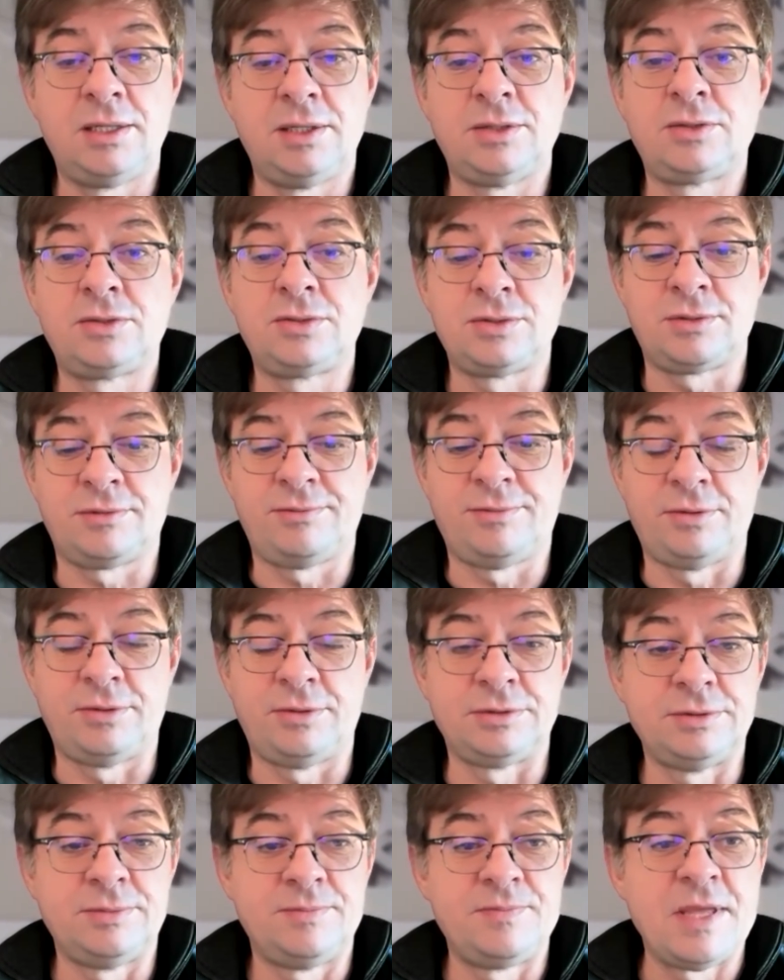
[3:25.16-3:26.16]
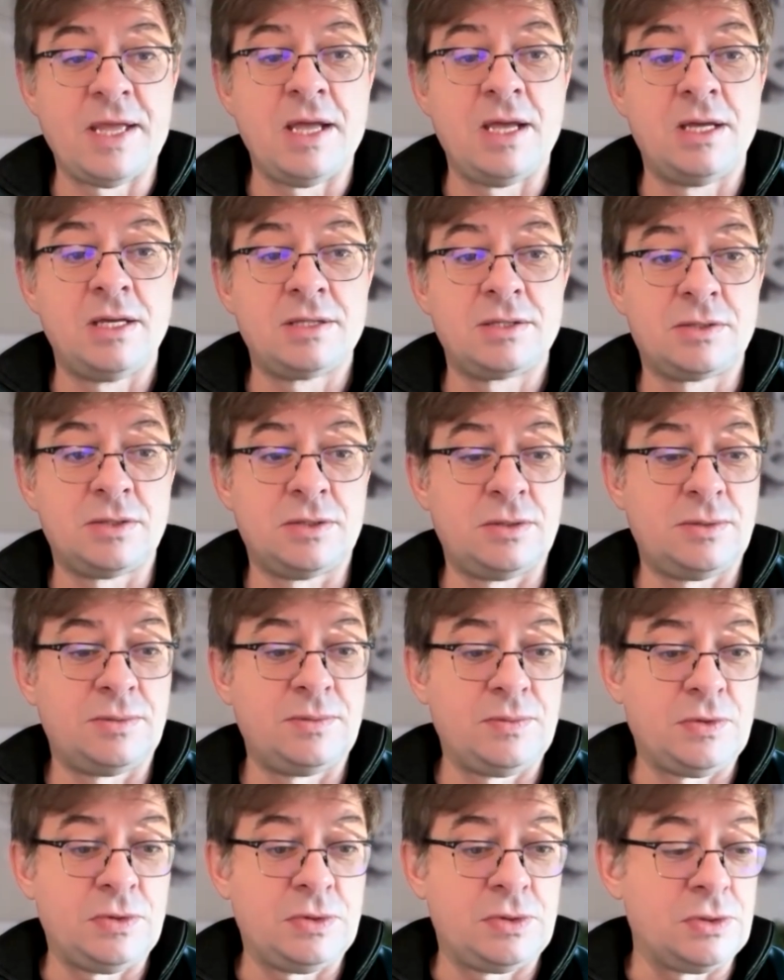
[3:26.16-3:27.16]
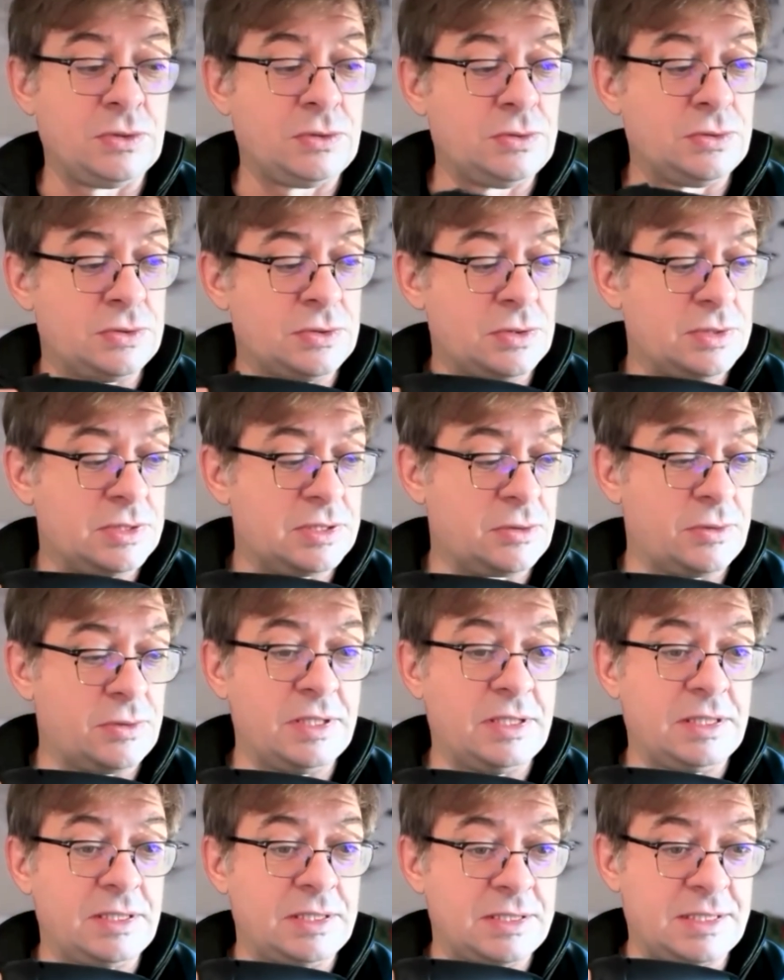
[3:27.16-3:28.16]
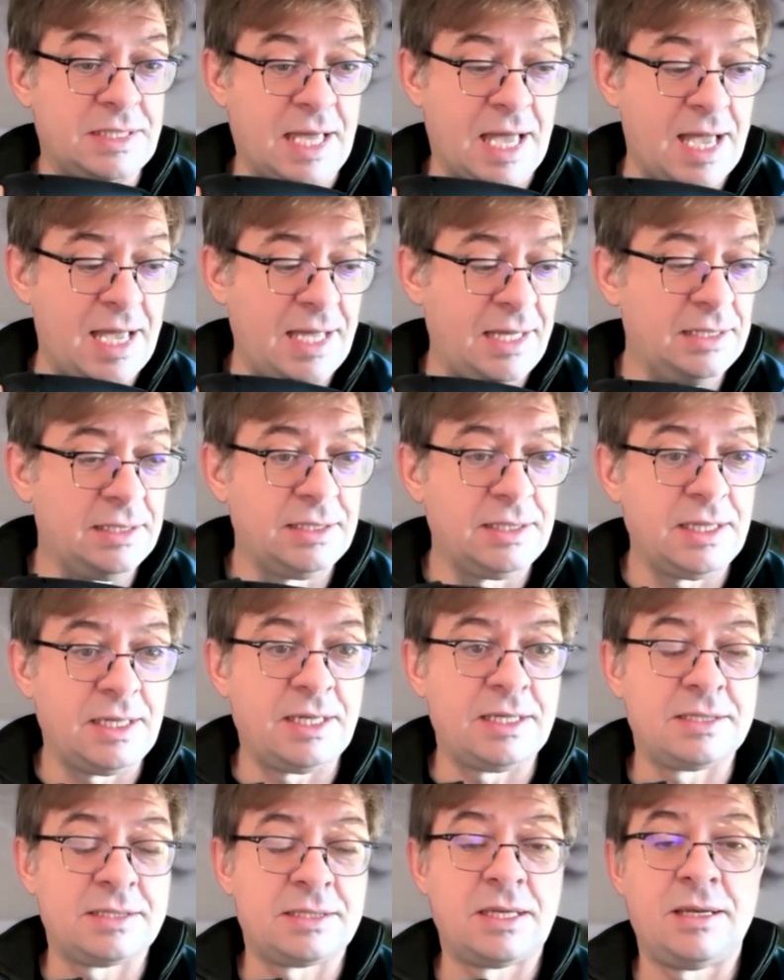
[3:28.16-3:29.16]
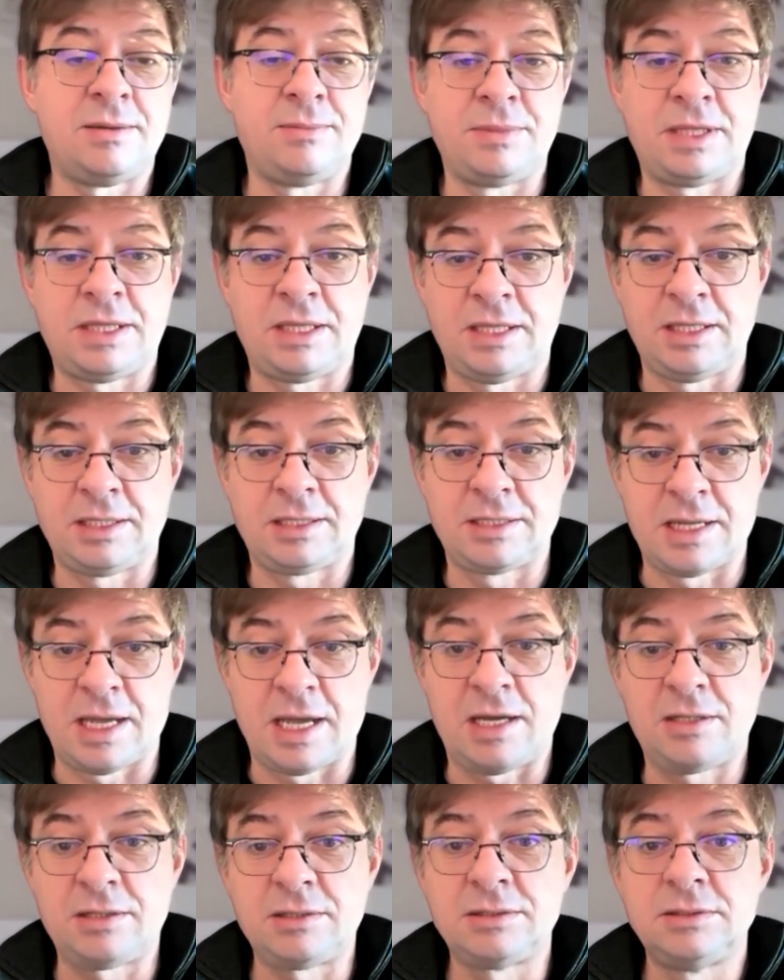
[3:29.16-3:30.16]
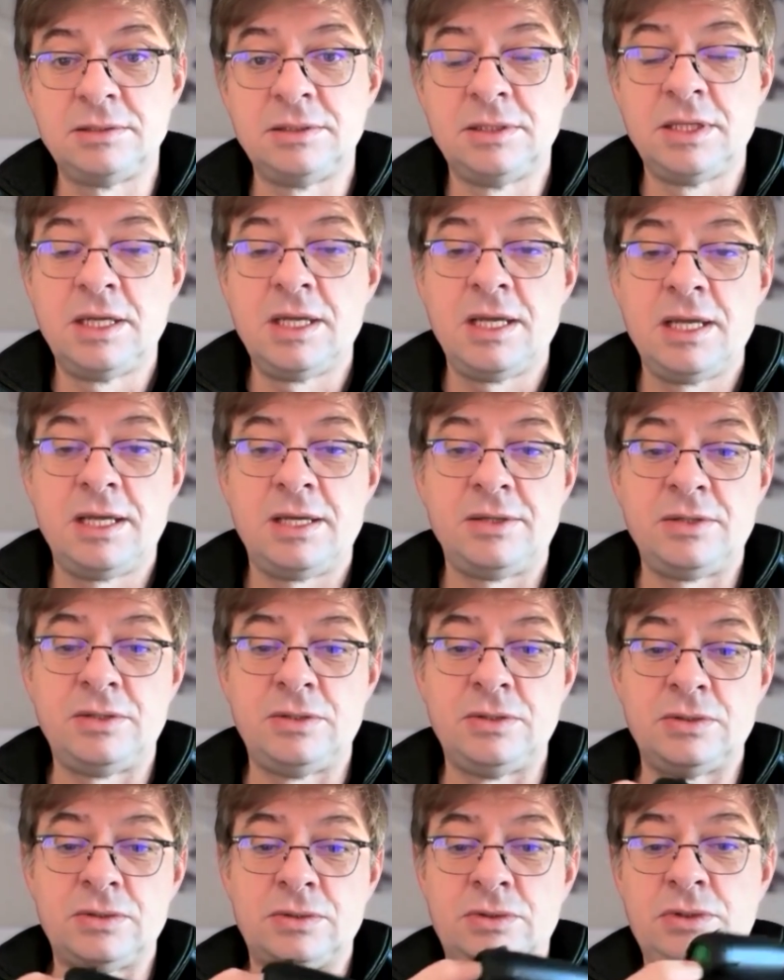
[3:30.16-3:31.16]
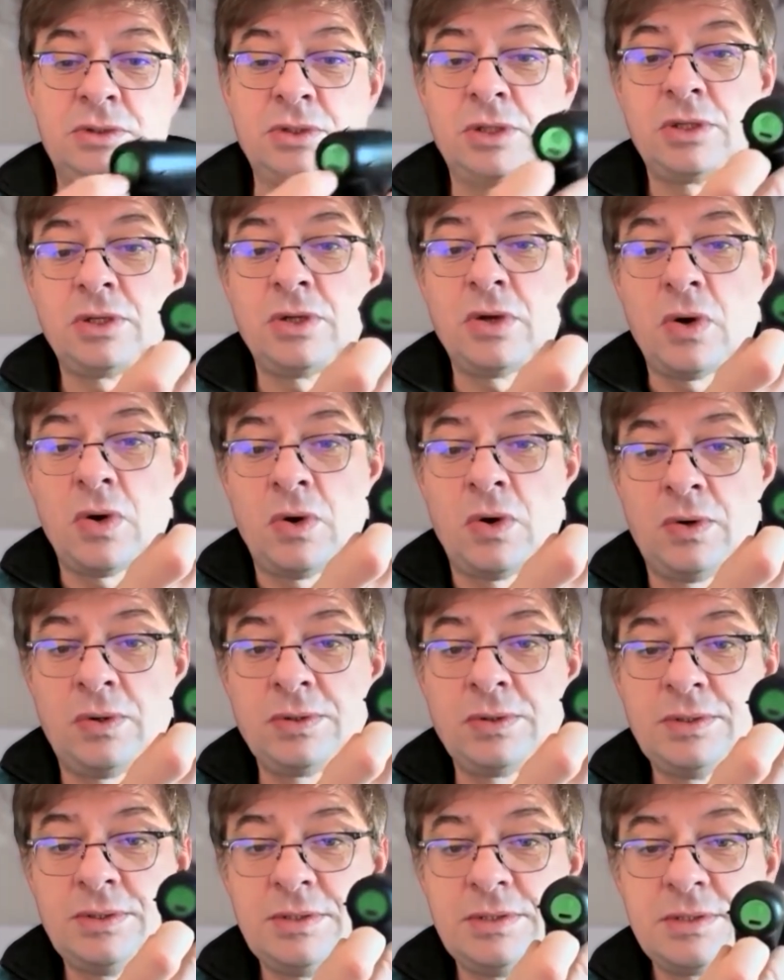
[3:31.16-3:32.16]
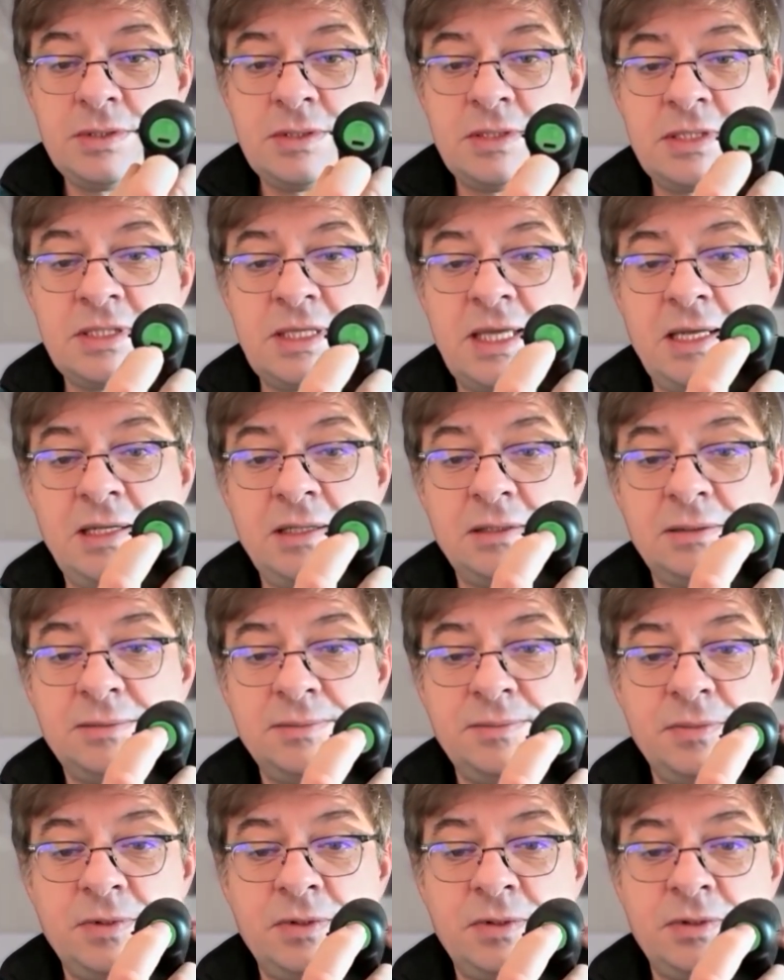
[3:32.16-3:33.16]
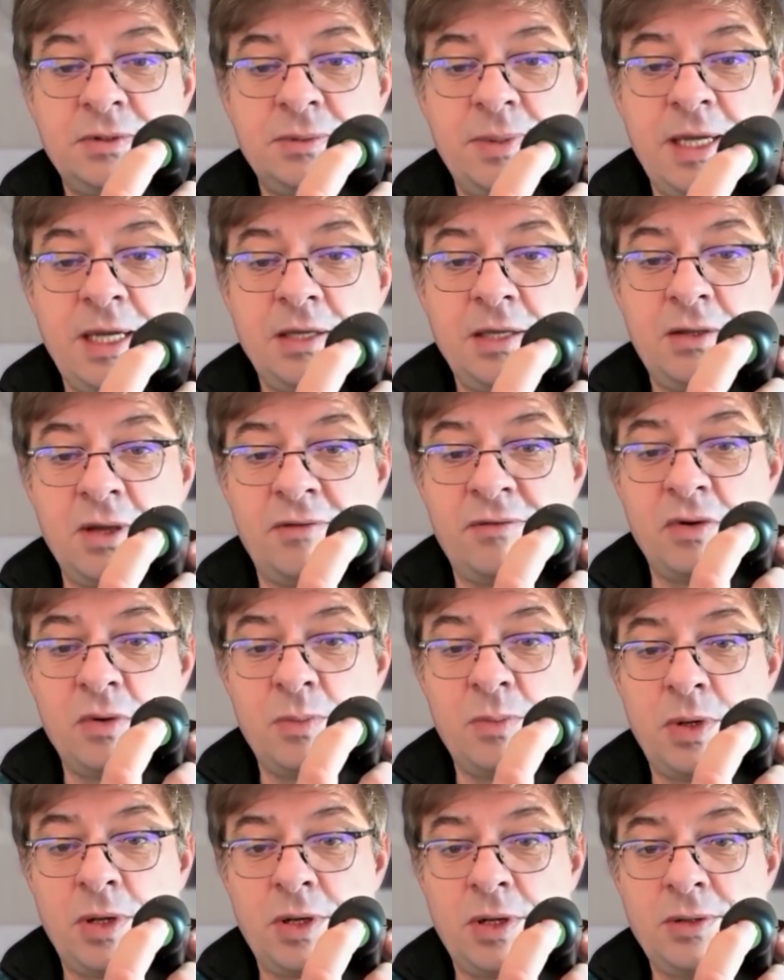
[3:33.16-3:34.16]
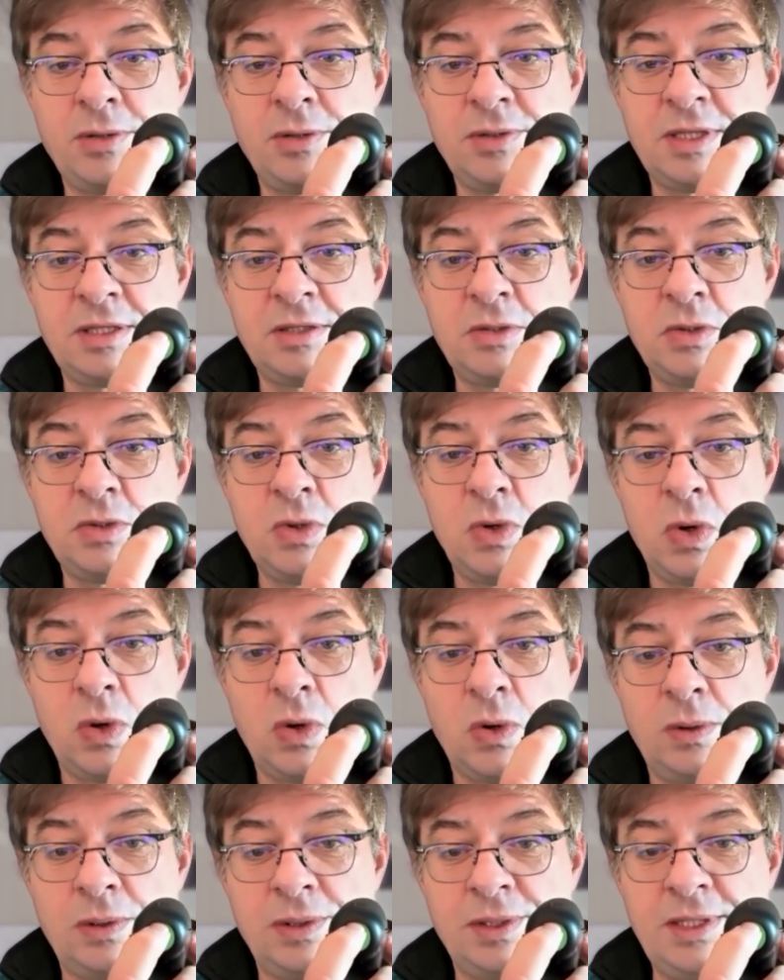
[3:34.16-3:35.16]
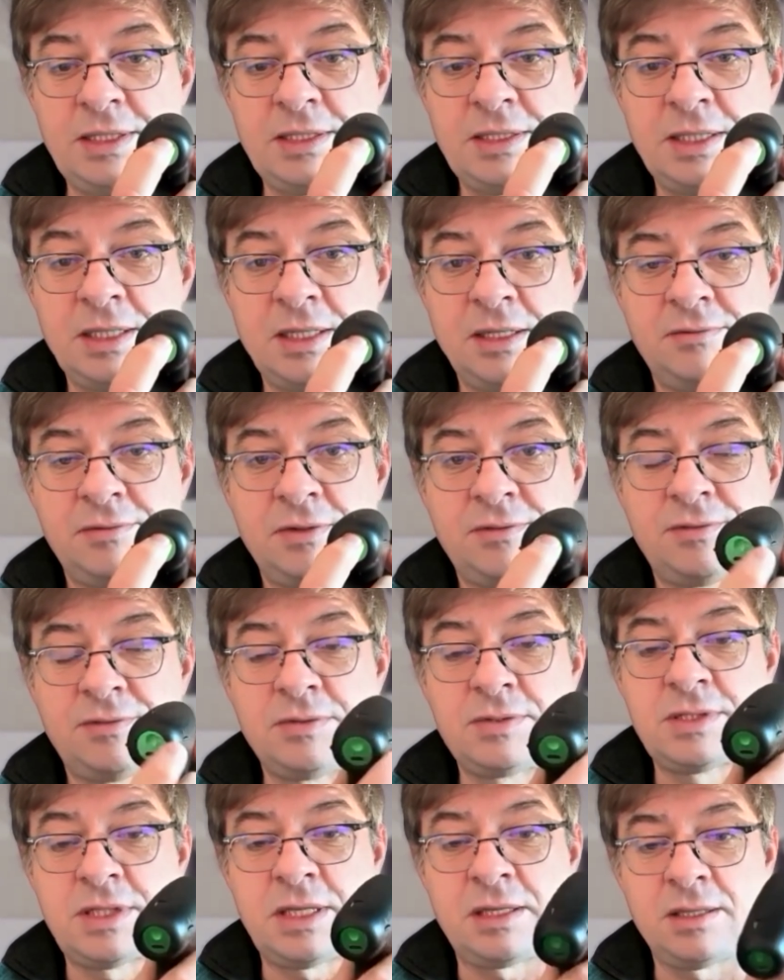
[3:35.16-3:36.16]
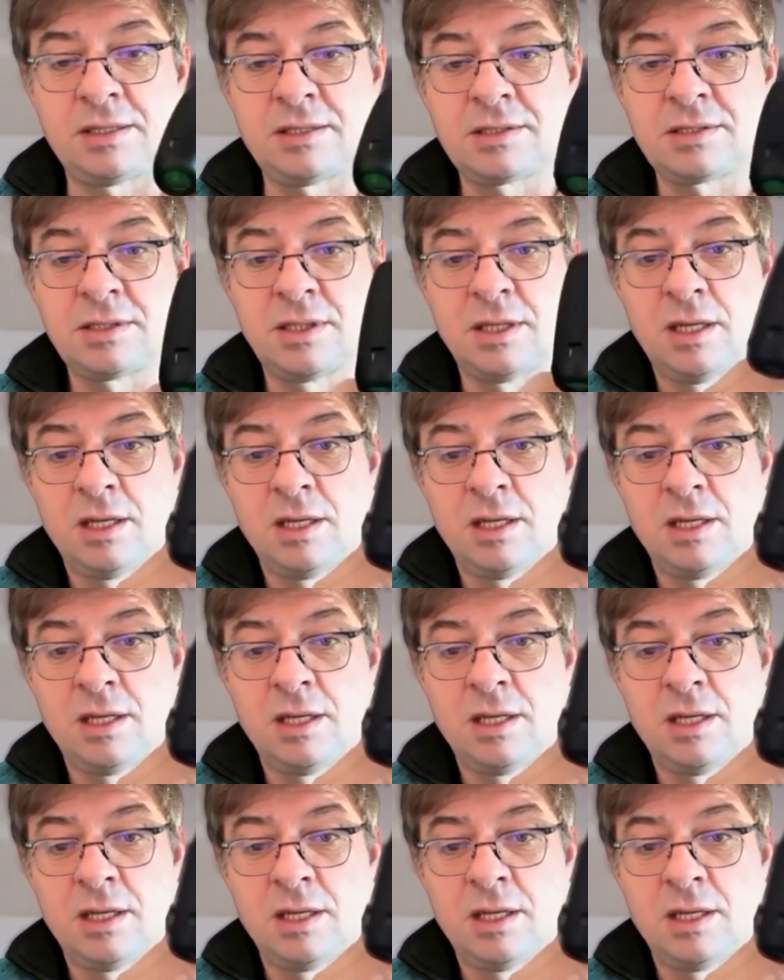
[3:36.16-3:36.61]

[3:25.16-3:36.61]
to the phone. So you go to the screen scan, as I'm here now. You turn on the scanner on the back. You have a button that you hold it for a few seconds.